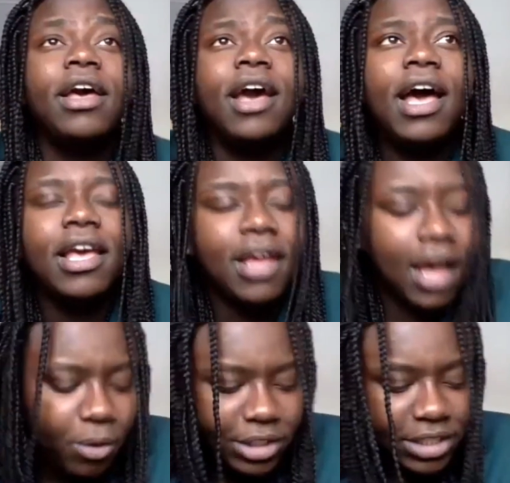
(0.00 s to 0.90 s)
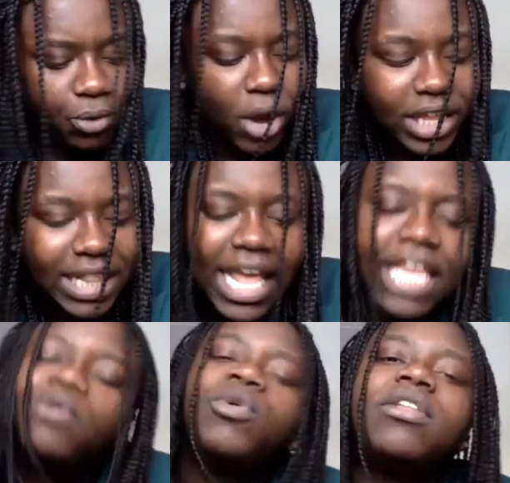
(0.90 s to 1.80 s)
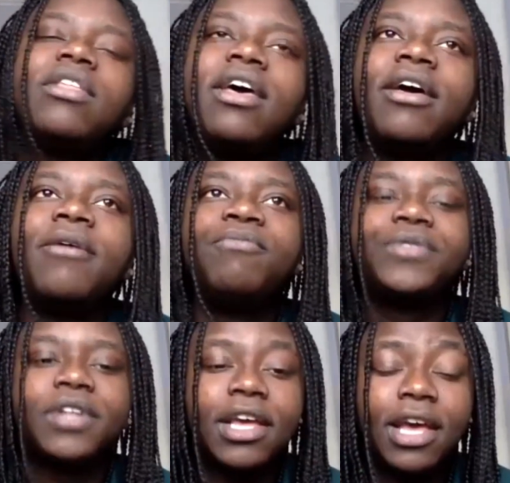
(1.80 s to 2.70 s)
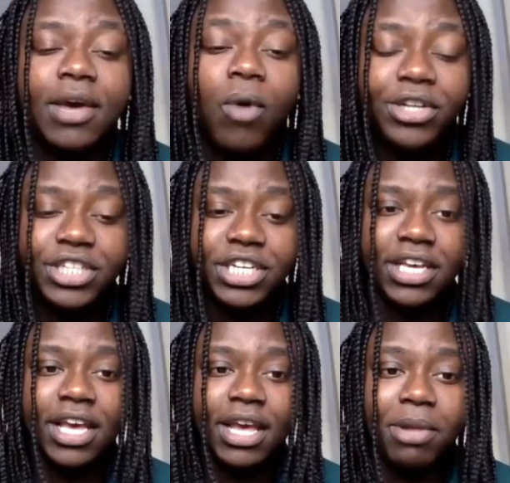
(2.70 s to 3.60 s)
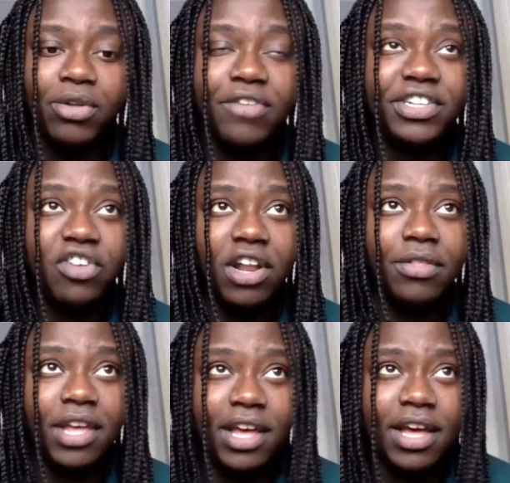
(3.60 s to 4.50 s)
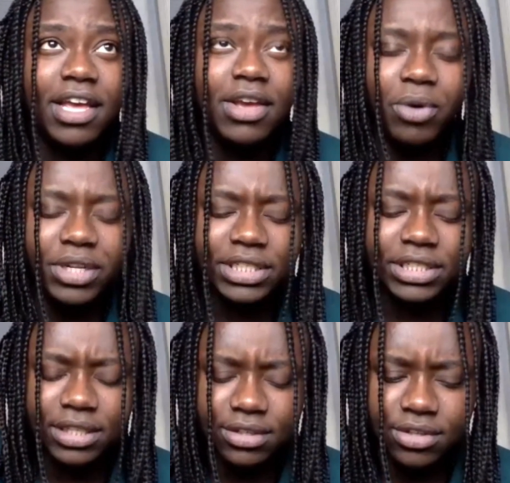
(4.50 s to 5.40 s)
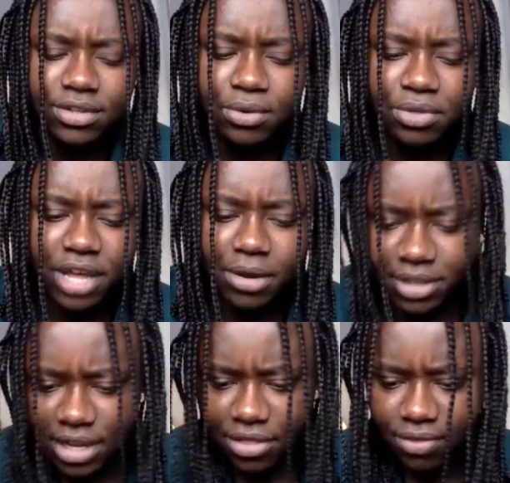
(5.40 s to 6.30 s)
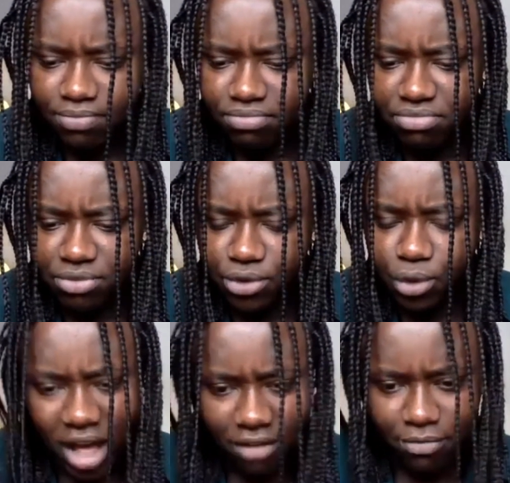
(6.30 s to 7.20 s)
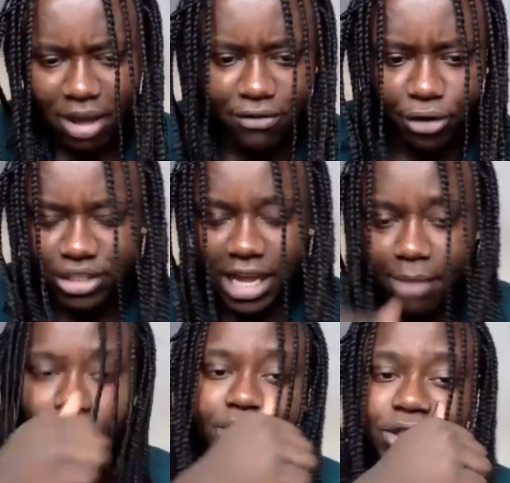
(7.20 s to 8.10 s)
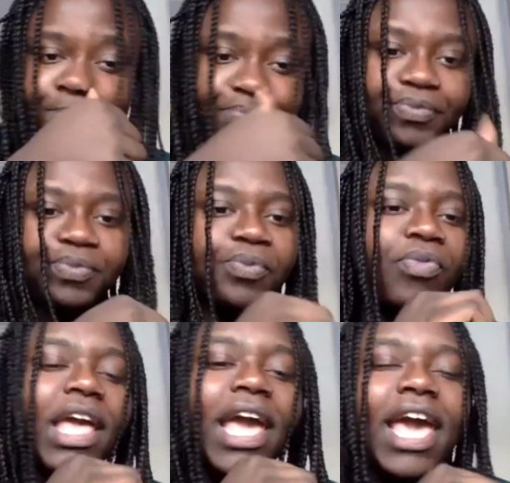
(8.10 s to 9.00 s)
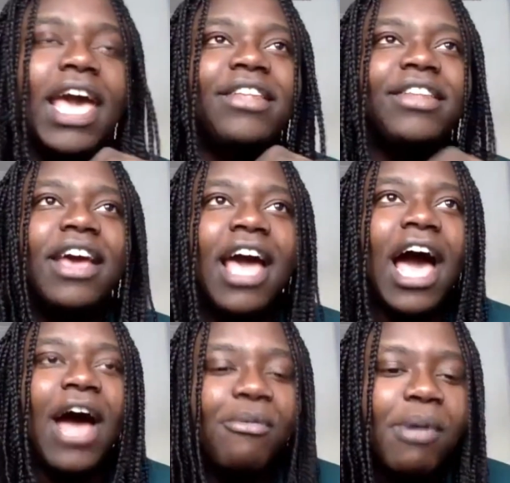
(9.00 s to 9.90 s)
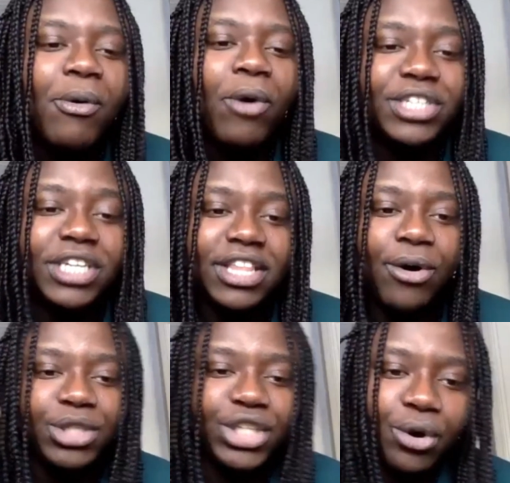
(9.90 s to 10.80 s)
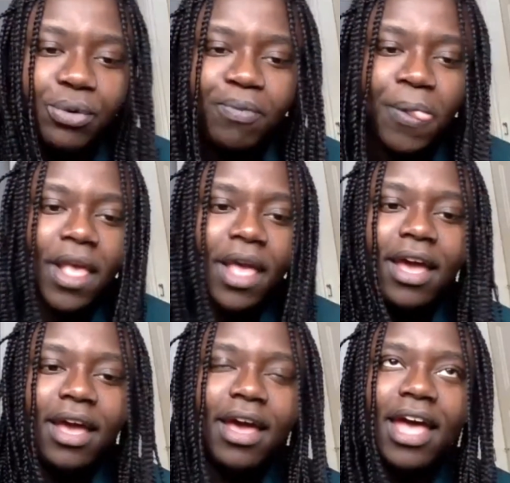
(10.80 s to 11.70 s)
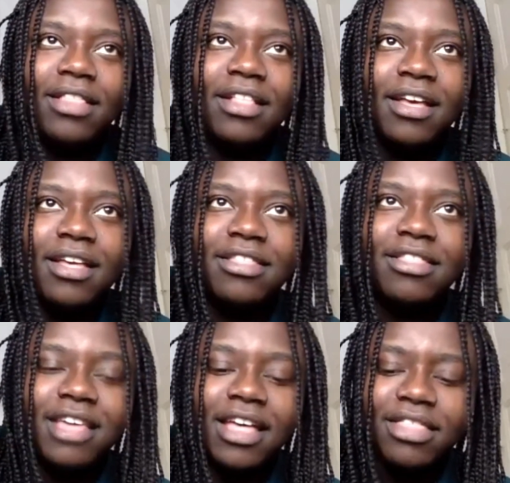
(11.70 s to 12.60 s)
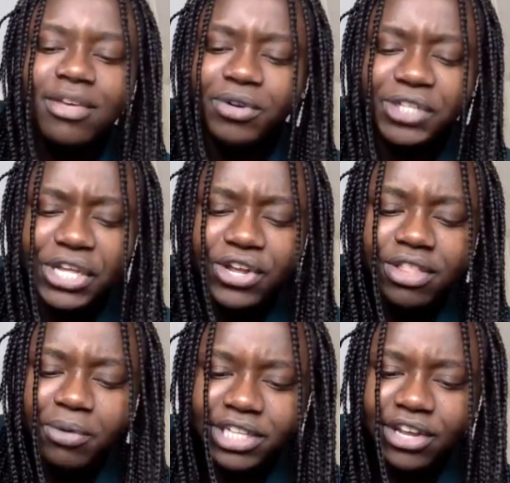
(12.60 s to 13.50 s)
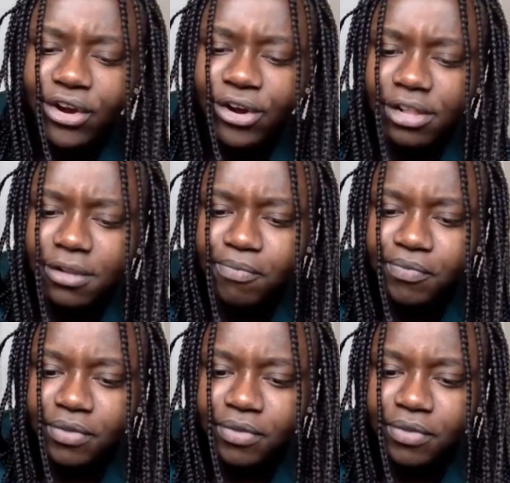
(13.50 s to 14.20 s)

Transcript: I was quite late with watching Melodifestivalen. It was 2012, my first time I watched. And I remember watching the whole show. And then there was a girl,